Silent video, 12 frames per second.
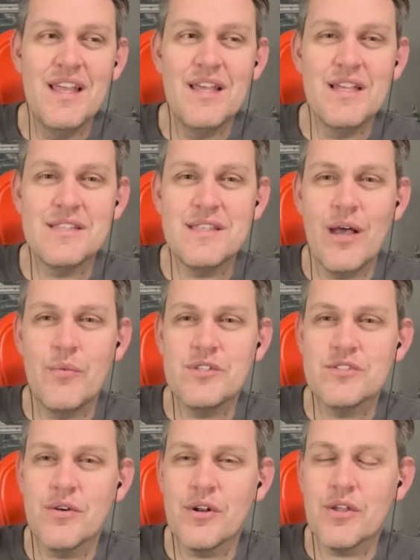is that we
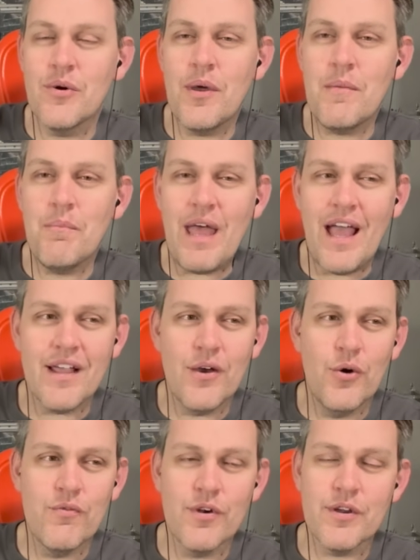started going back
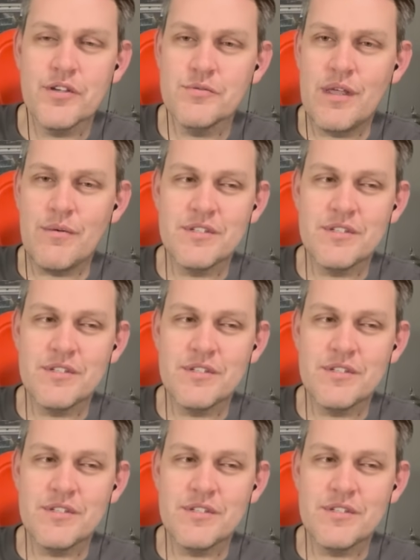over because we